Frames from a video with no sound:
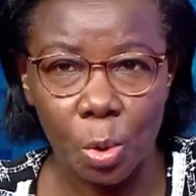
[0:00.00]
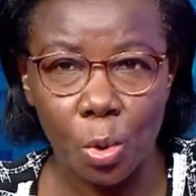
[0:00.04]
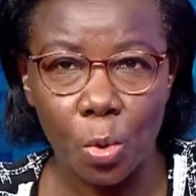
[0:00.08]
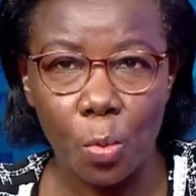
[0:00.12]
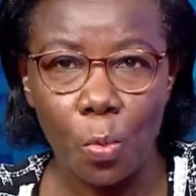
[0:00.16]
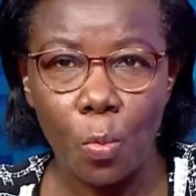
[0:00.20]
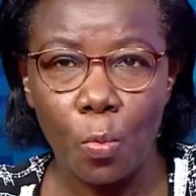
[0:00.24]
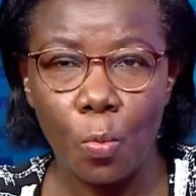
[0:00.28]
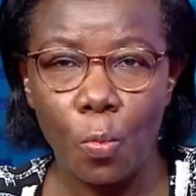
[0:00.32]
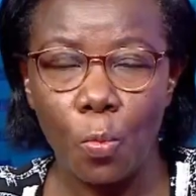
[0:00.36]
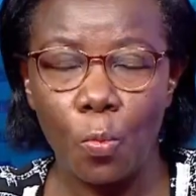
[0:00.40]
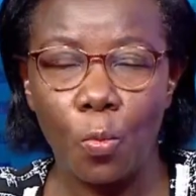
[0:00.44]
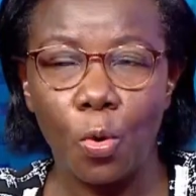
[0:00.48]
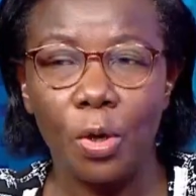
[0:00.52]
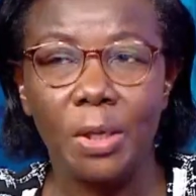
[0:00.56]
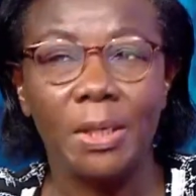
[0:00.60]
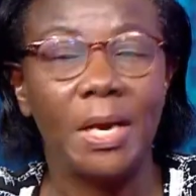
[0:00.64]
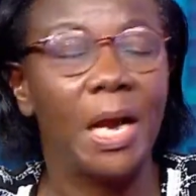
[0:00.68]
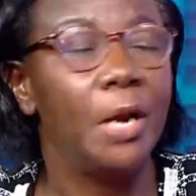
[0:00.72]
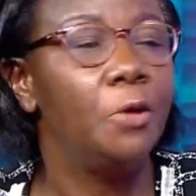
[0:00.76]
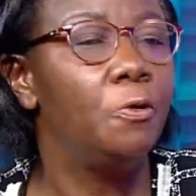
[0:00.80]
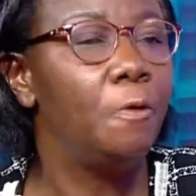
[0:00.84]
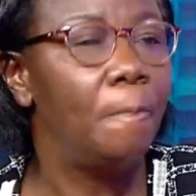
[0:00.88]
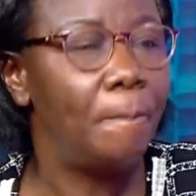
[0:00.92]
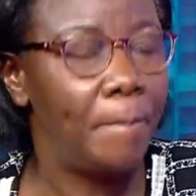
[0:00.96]
So what
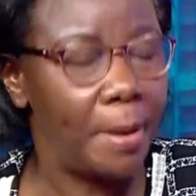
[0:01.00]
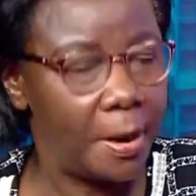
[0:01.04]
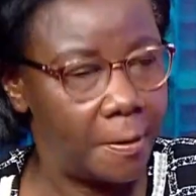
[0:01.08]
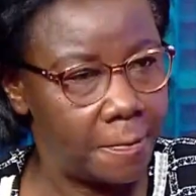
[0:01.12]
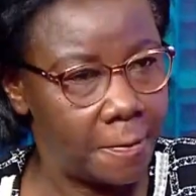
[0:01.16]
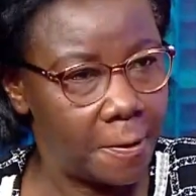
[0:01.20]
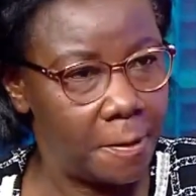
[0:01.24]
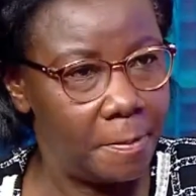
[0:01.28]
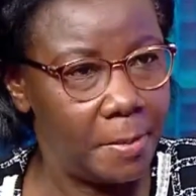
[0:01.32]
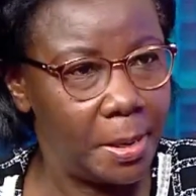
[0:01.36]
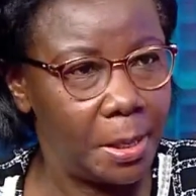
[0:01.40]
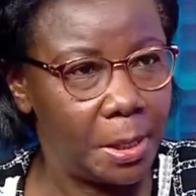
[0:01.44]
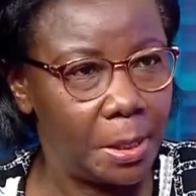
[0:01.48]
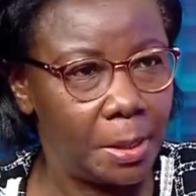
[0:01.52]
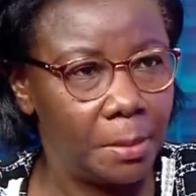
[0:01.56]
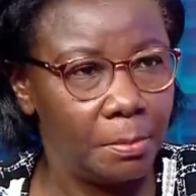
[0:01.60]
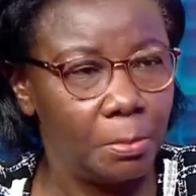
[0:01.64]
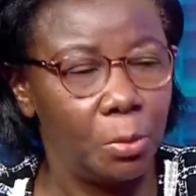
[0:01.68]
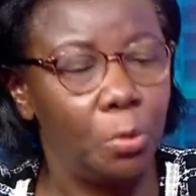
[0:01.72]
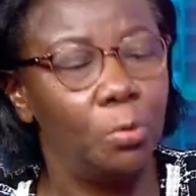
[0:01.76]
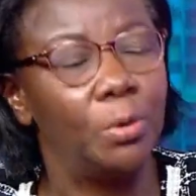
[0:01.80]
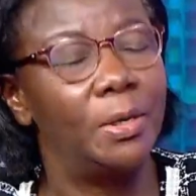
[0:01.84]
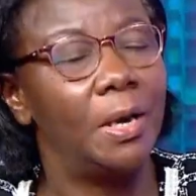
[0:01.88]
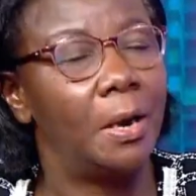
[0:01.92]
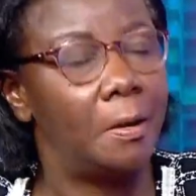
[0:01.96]
can you pick from it
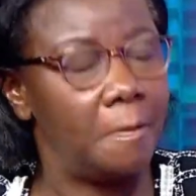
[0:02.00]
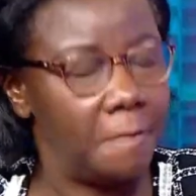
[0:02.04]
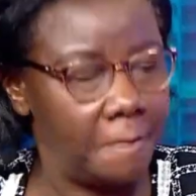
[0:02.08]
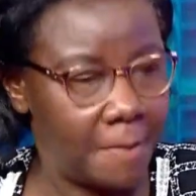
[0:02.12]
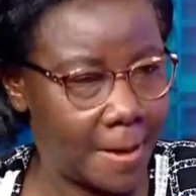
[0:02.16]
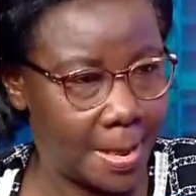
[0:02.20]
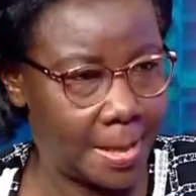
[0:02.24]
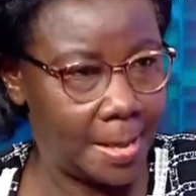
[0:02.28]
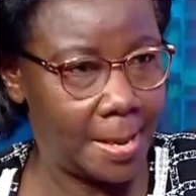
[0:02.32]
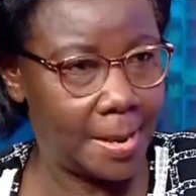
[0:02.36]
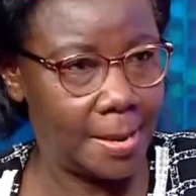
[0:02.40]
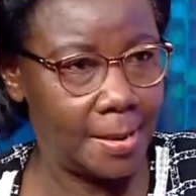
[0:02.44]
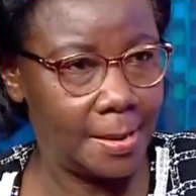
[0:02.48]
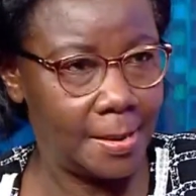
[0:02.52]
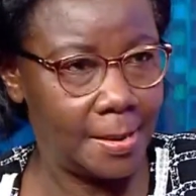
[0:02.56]
to take further?